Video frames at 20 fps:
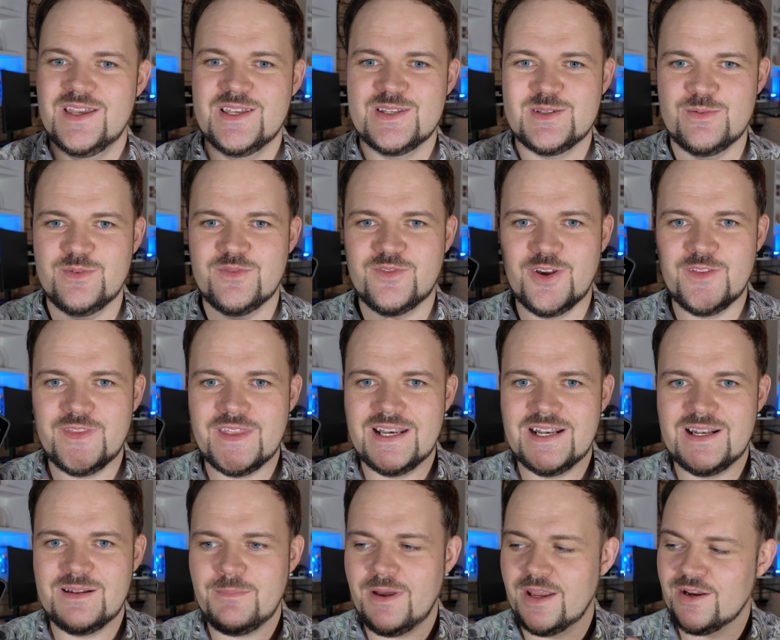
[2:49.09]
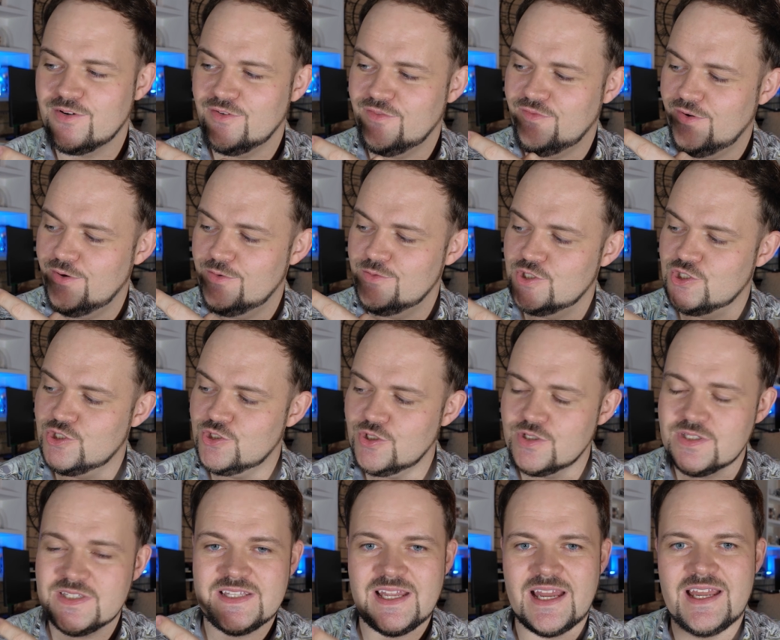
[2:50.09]
So we've got the little microphone
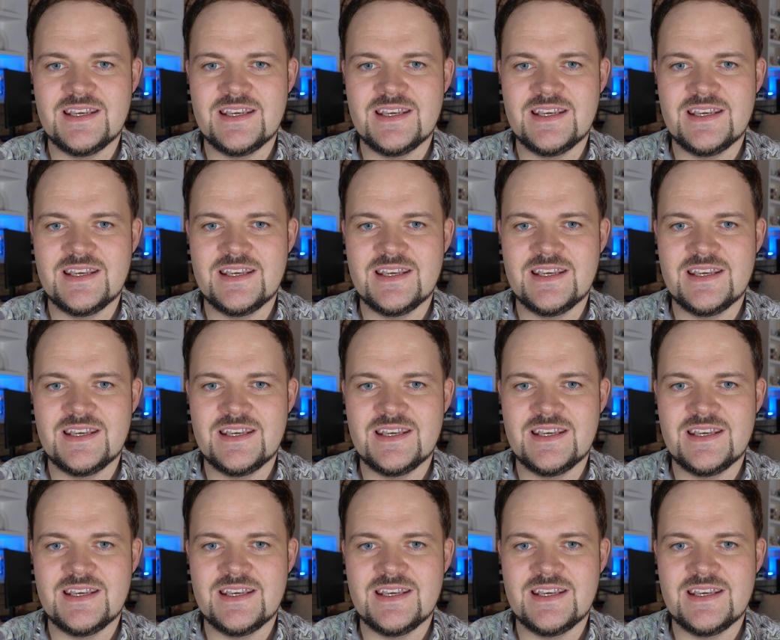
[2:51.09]
just